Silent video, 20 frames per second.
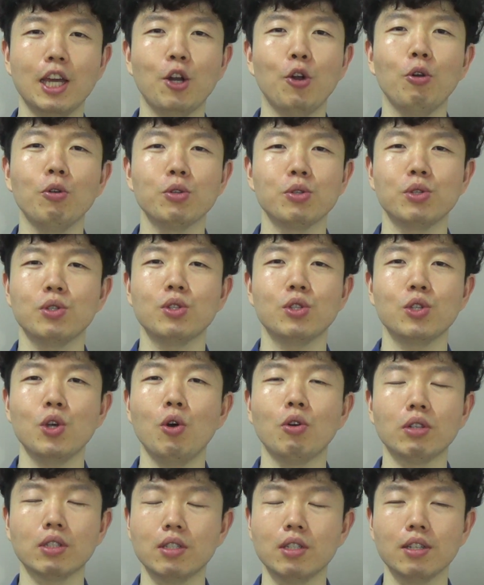get all
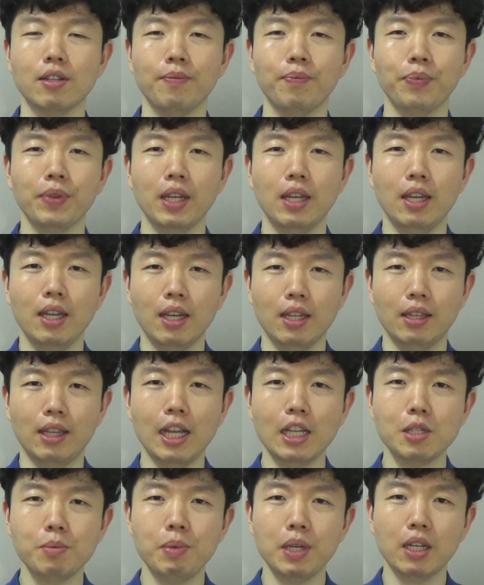soaked?
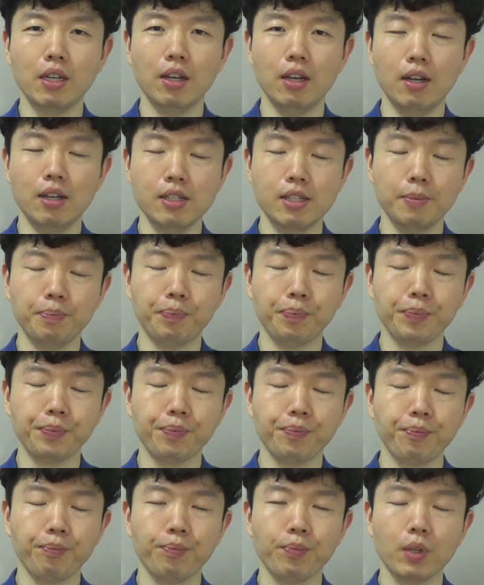That's because
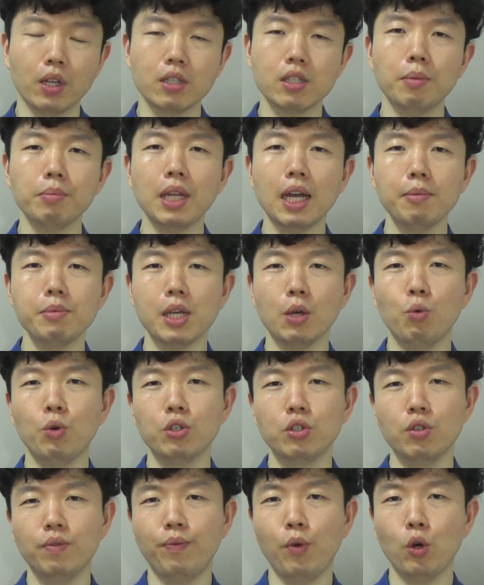sometimes I
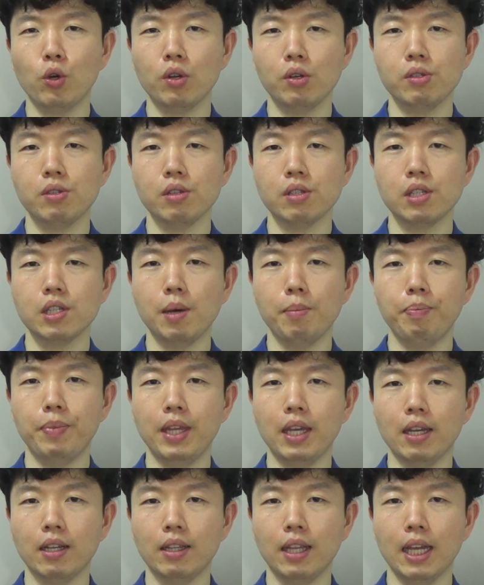want to focus on
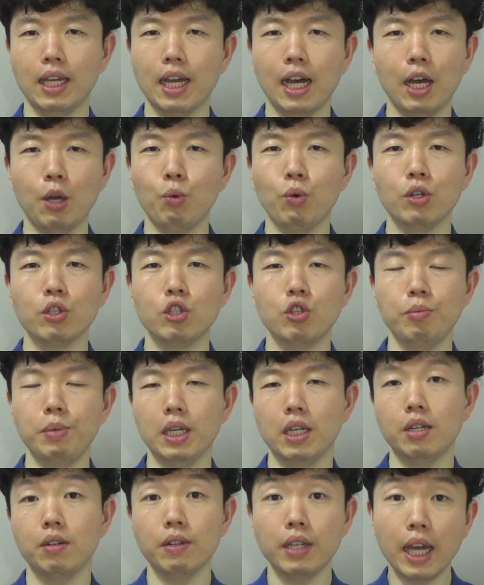something, like I want to
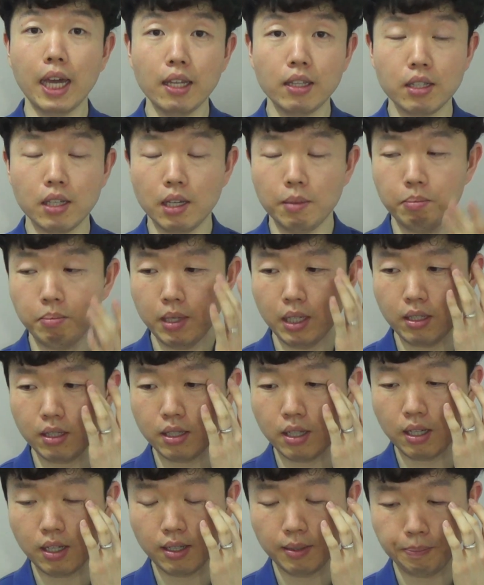be creative,
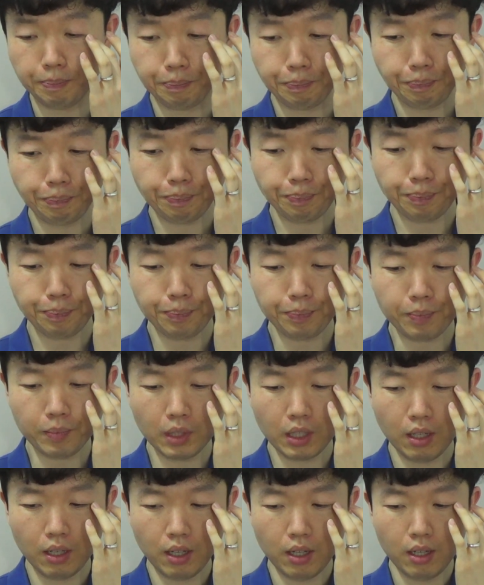but
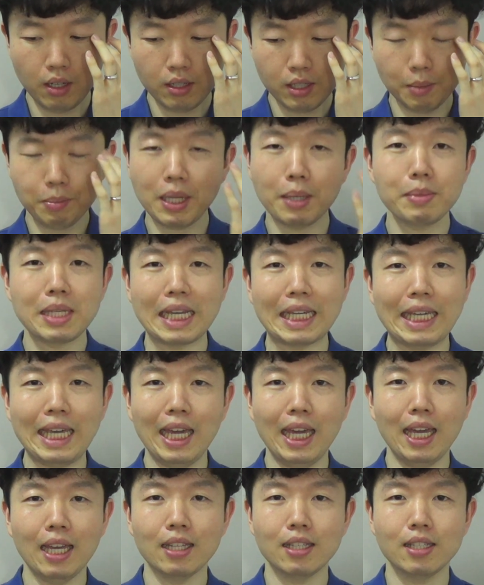sometimes I
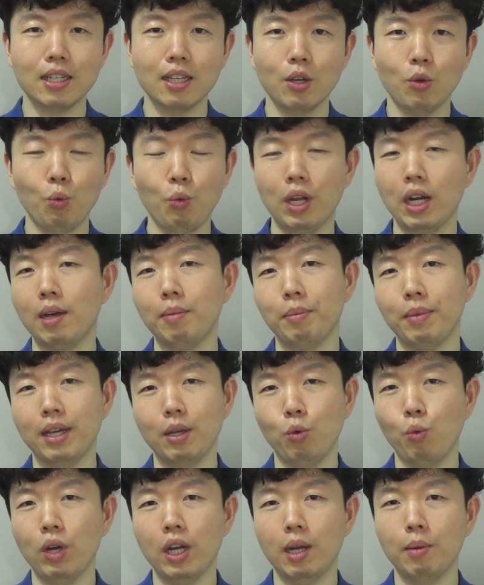can't when I'm
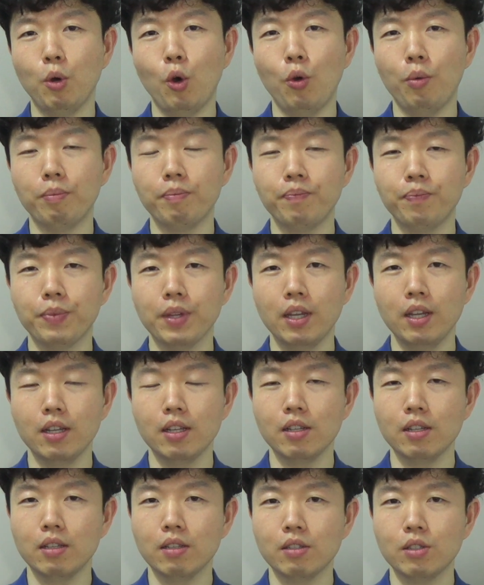home.
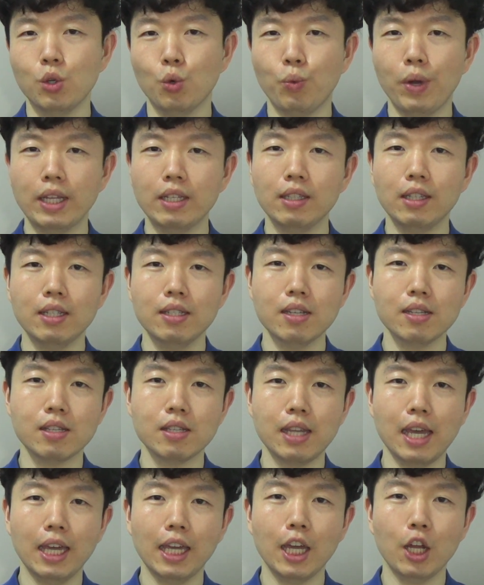So rather than just
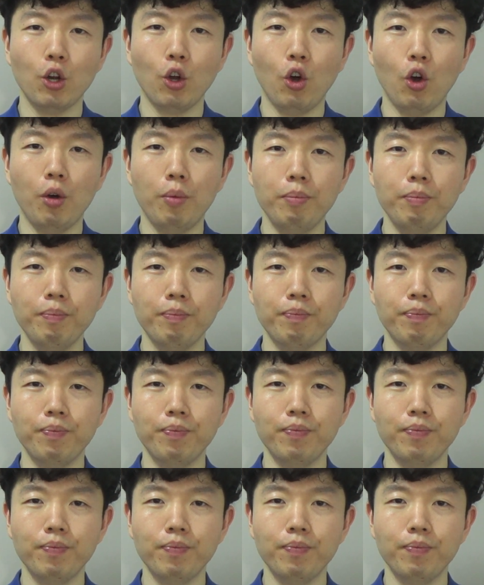staying at home,